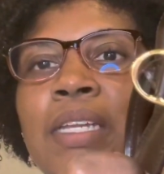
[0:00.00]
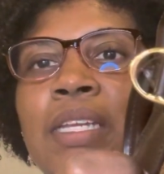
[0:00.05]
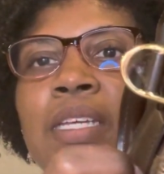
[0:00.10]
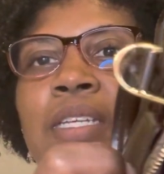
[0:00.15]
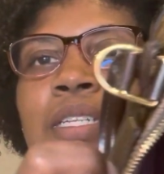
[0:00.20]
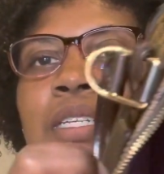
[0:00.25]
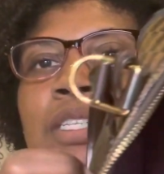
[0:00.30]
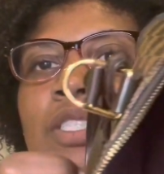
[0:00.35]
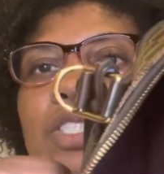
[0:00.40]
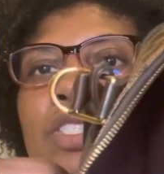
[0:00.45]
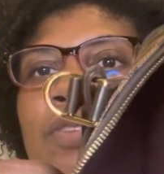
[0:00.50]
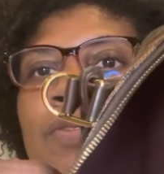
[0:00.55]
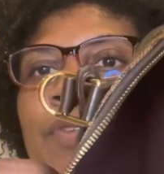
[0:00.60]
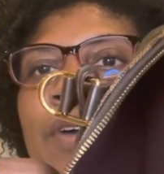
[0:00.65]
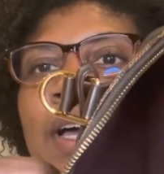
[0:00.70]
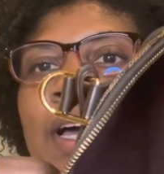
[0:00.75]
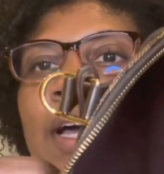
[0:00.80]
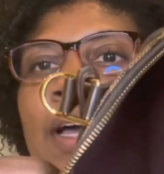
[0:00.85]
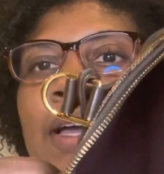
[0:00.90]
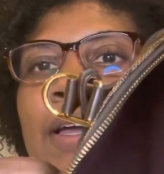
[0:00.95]
It did
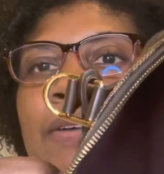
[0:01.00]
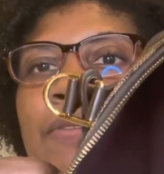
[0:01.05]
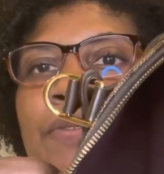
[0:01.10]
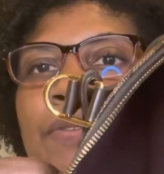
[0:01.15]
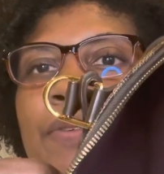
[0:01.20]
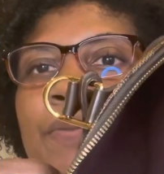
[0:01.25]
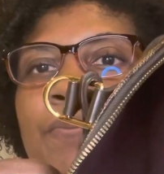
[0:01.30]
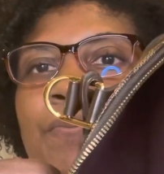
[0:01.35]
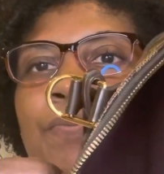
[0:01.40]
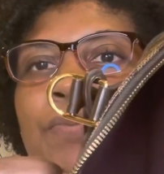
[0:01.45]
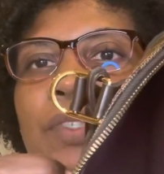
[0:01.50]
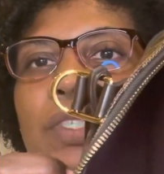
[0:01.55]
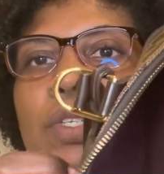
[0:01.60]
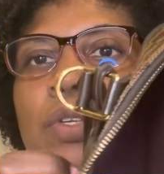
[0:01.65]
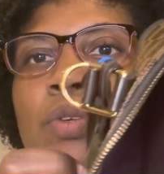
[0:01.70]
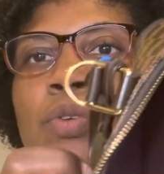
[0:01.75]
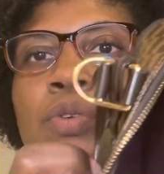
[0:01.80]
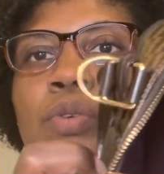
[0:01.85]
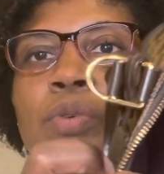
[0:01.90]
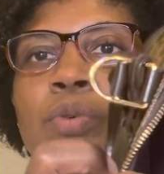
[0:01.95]
survive. So
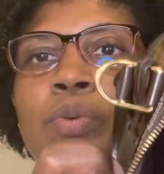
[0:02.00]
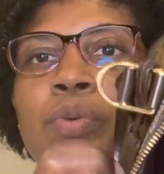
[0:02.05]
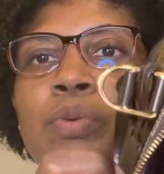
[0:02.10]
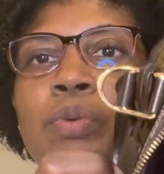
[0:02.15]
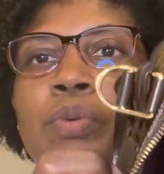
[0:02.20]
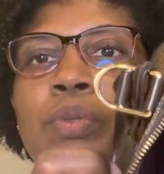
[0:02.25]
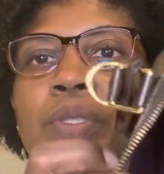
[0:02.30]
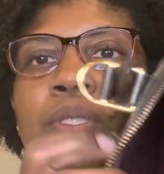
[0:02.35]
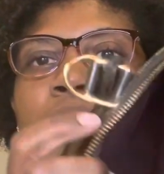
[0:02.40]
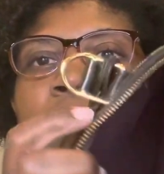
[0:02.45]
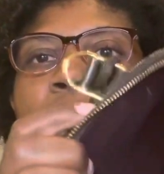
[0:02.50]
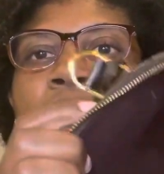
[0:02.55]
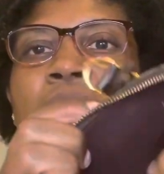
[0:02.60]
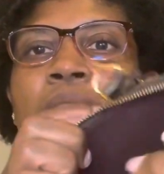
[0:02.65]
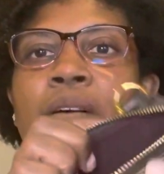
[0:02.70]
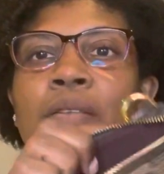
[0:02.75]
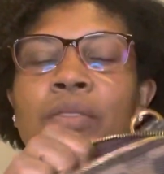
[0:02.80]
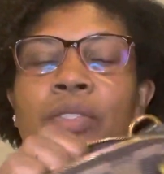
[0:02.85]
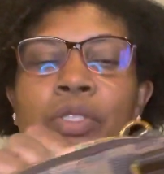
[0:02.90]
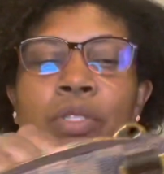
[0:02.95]
you see
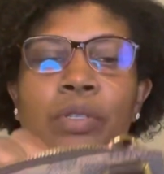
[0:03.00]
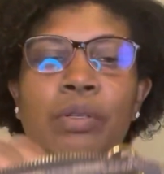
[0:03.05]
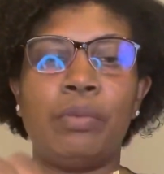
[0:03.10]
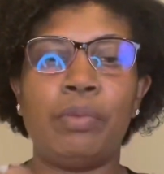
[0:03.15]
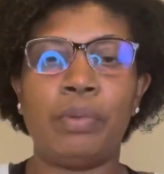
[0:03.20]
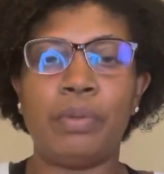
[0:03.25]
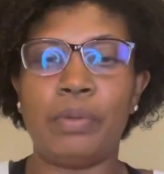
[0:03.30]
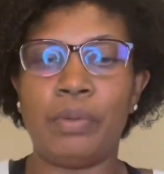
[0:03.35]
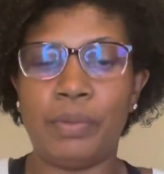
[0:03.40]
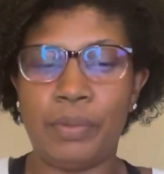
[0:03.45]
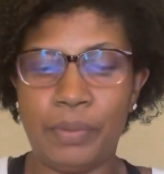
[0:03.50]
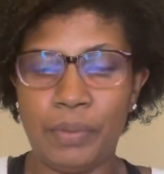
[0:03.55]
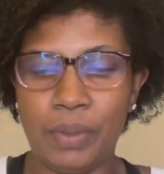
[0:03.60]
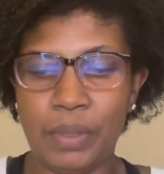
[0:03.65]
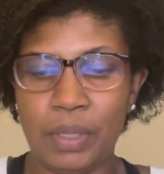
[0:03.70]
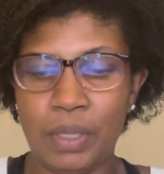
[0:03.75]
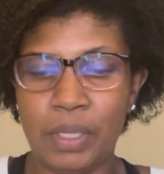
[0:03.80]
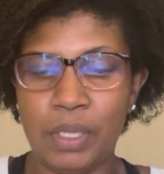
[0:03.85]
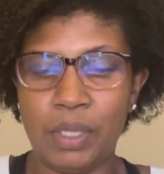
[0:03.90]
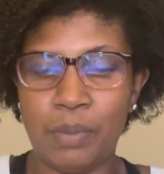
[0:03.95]
how durable
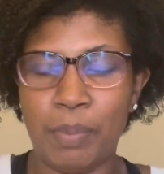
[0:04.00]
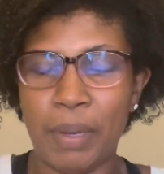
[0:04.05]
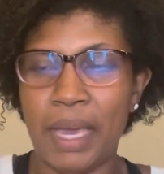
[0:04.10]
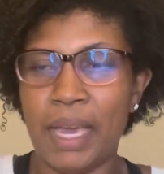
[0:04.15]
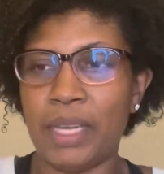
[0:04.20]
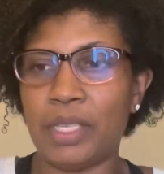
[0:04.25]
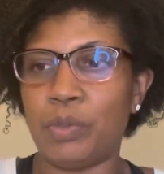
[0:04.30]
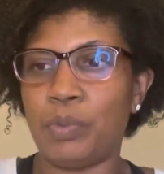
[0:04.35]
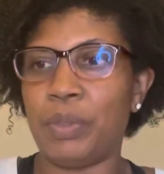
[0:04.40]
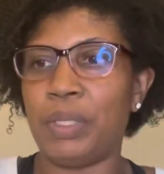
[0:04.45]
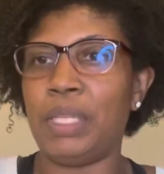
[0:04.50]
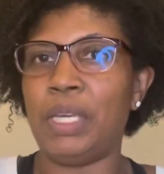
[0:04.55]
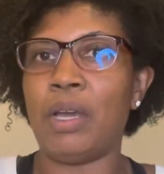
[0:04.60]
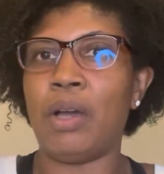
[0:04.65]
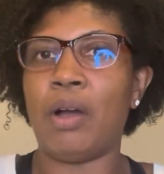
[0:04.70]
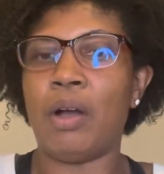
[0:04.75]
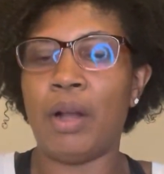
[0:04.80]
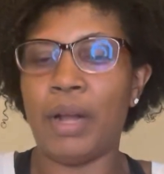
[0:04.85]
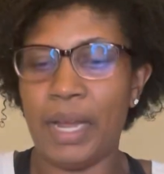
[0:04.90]
these bags really are.